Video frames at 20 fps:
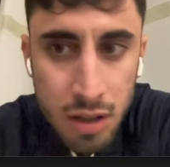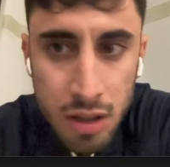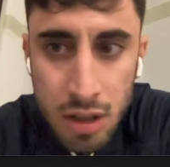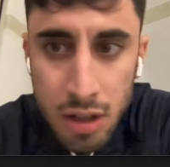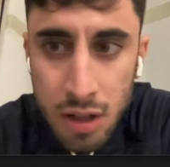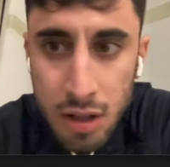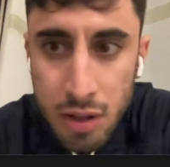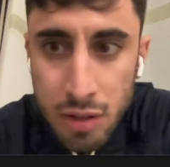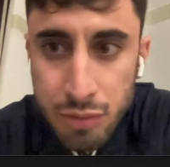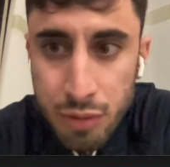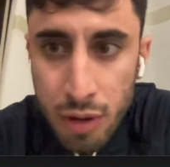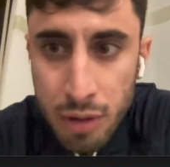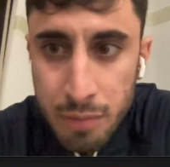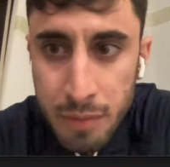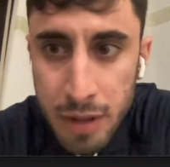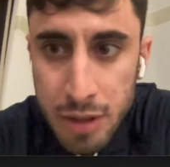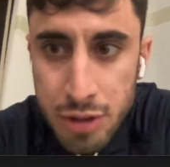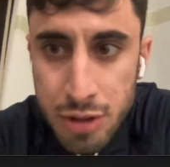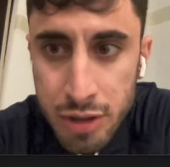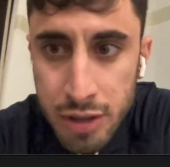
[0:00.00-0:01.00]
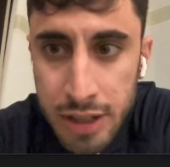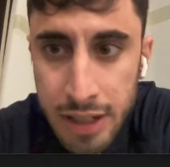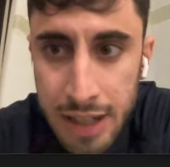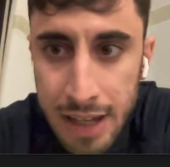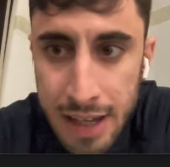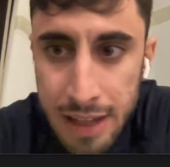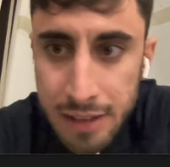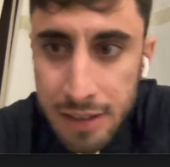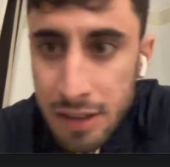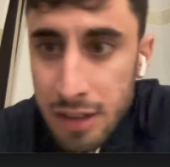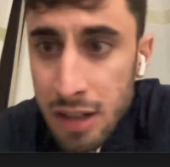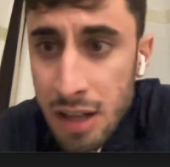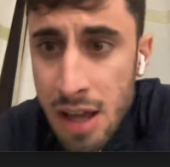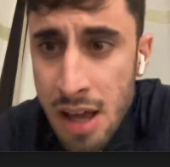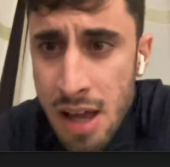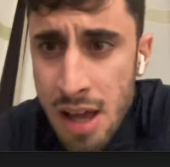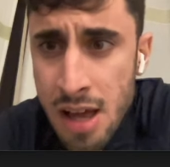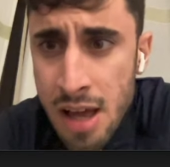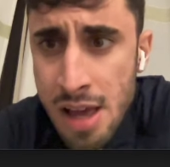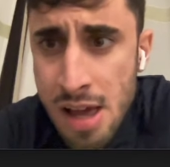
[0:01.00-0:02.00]
vault manager can handle.
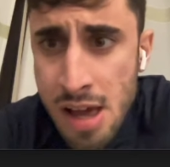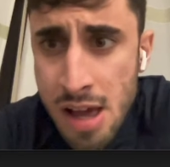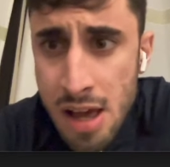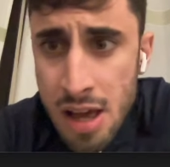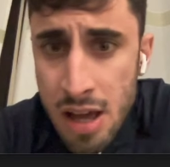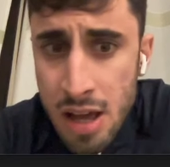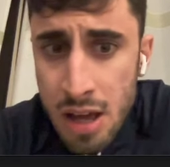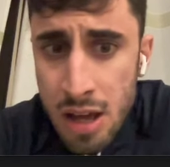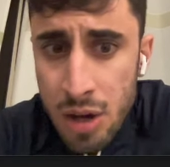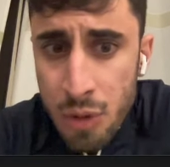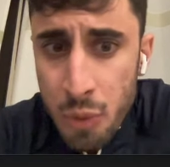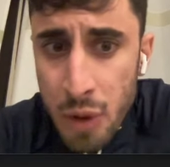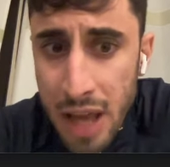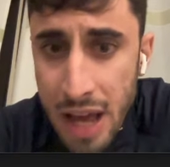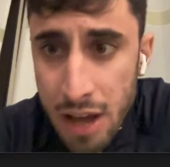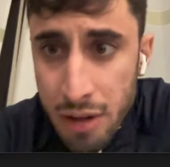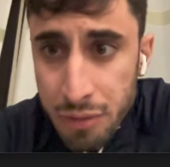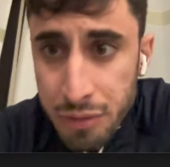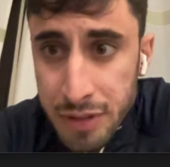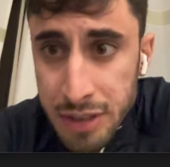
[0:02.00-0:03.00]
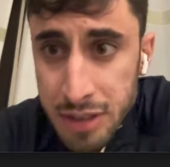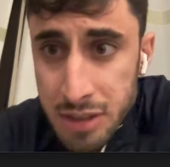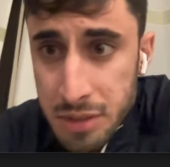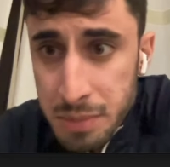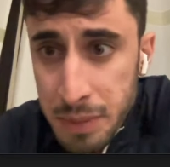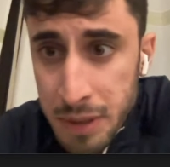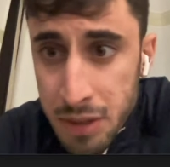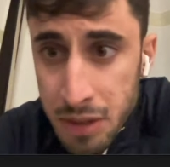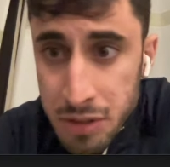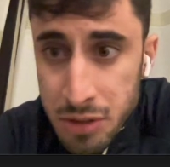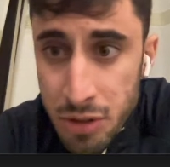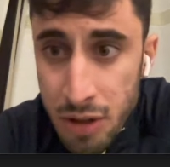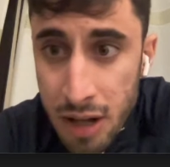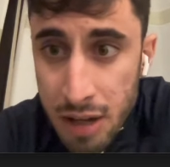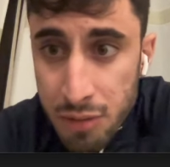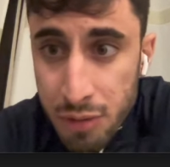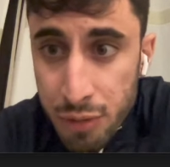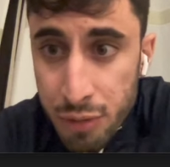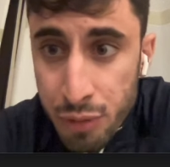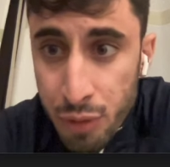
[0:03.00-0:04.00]
We have this because you
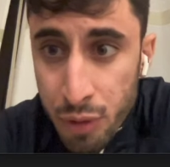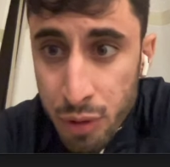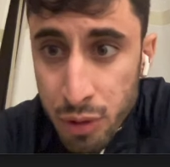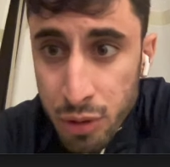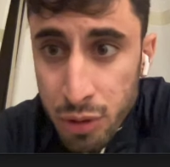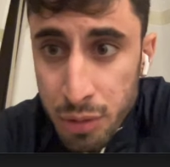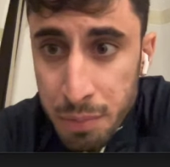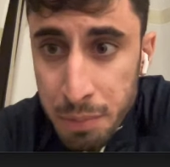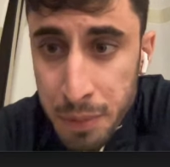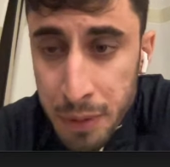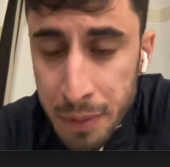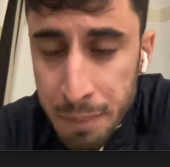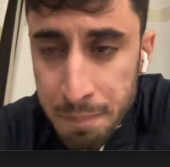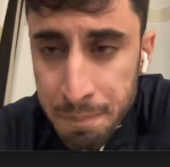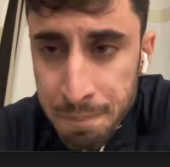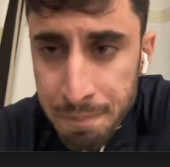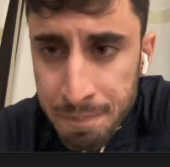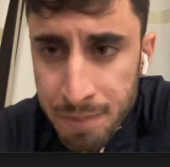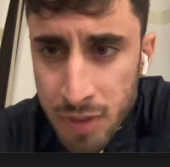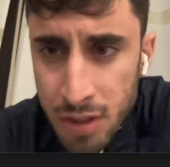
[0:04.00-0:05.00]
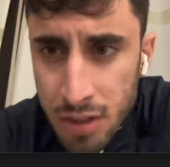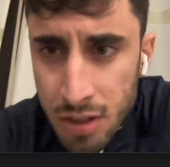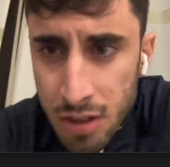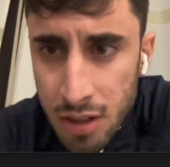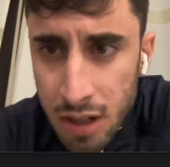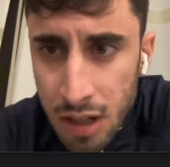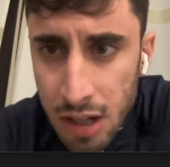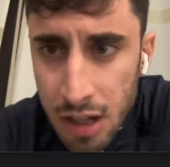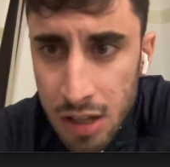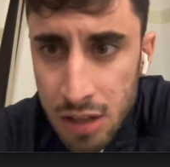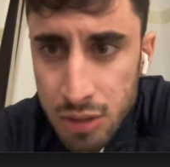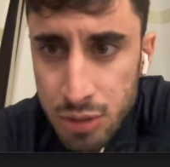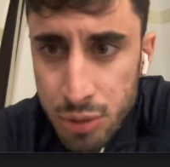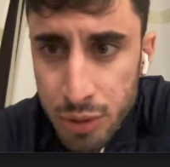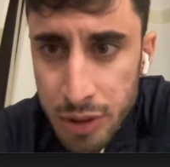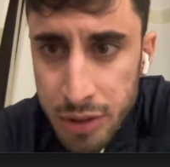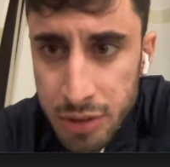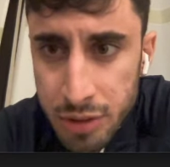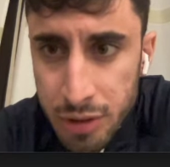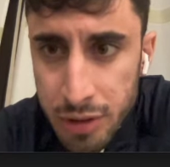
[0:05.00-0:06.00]
have a for loop to
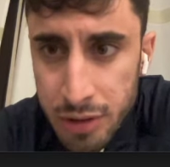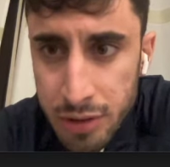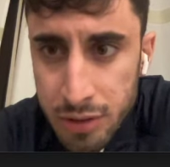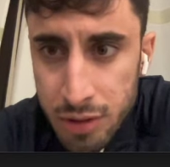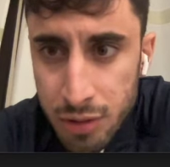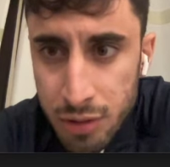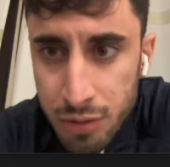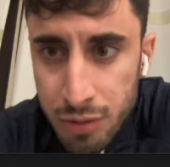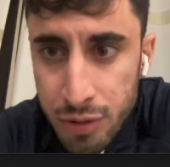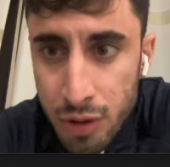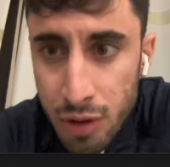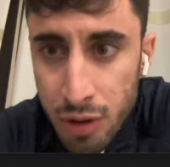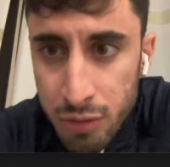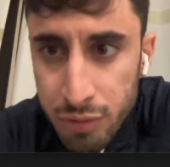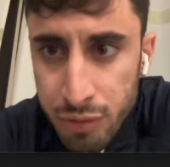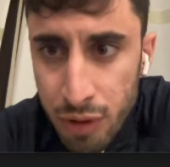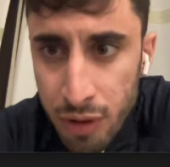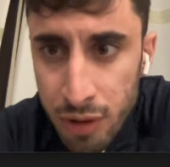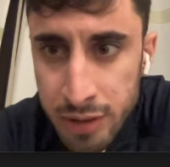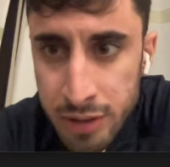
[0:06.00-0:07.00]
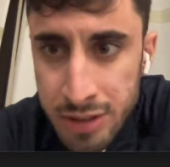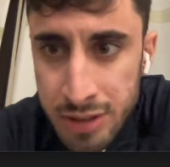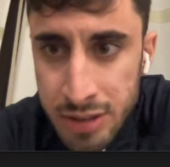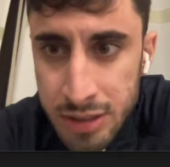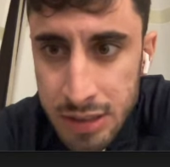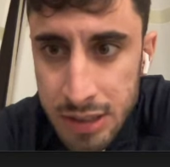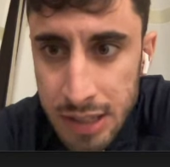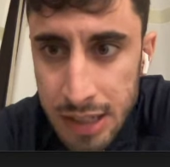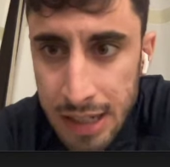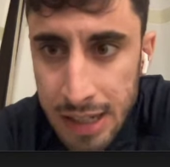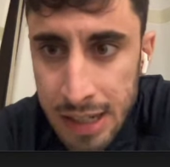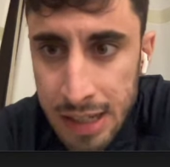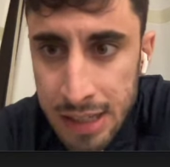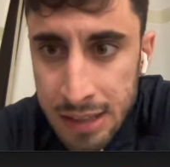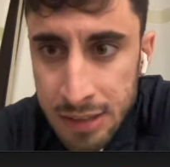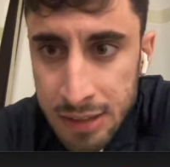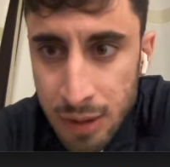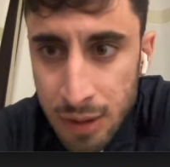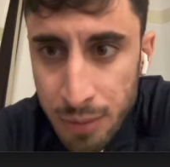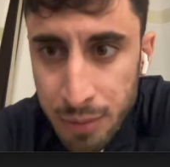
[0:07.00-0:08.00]
iterate over all vaults,
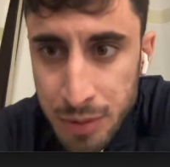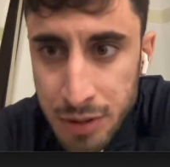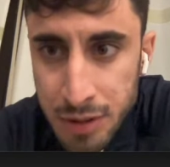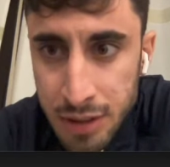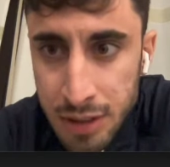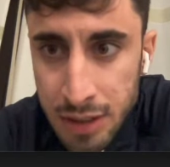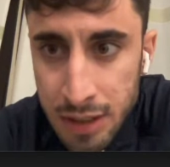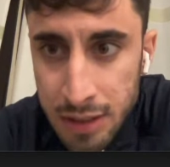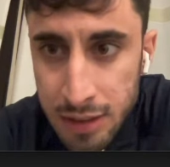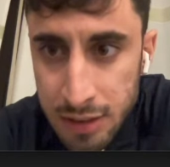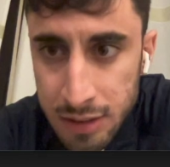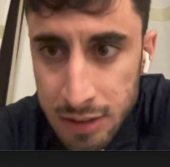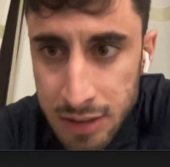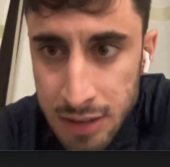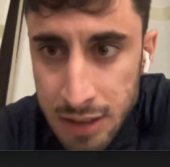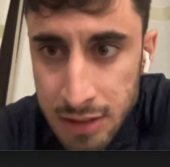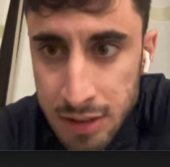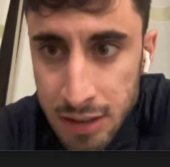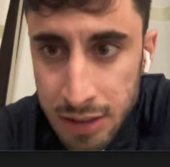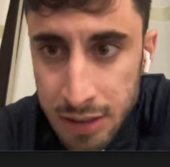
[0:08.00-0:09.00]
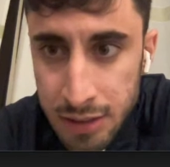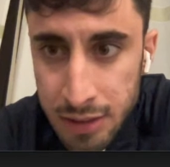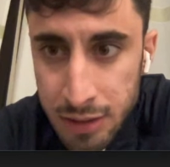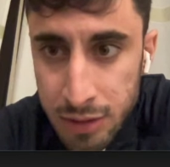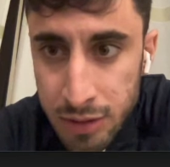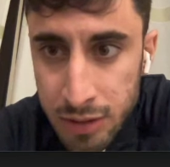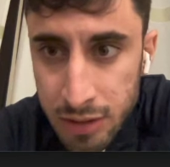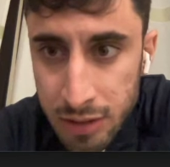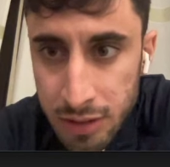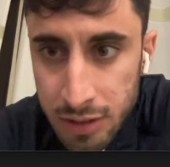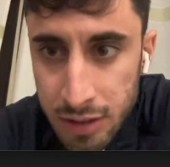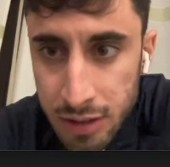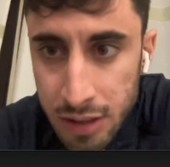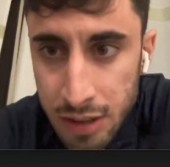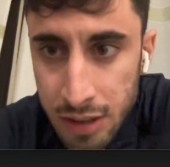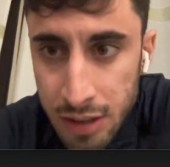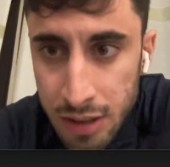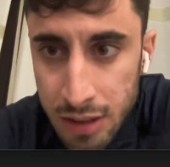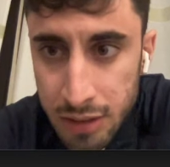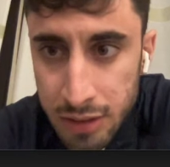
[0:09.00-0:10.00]
and obviously that's a
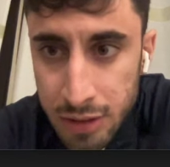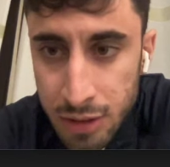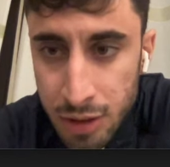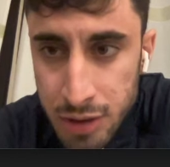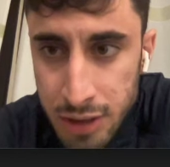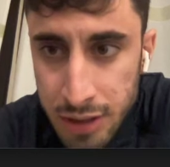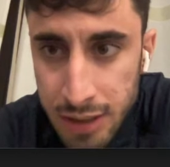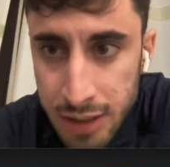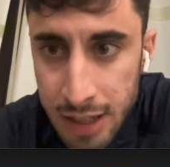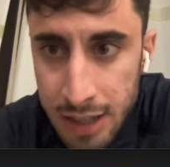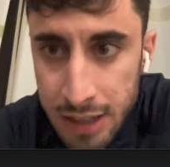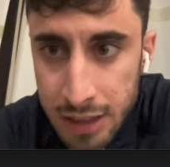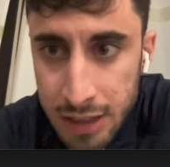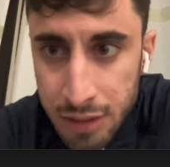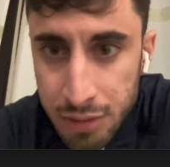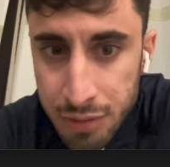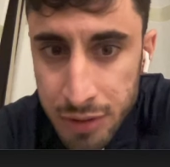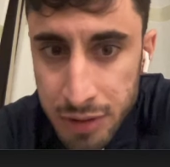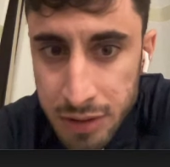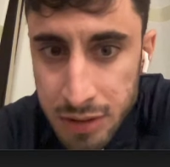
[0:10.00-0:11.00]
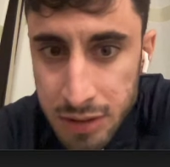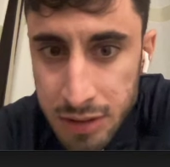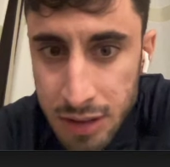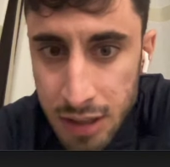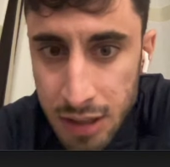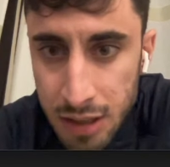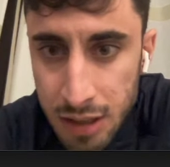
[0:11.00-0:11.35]
DDoS attack if it's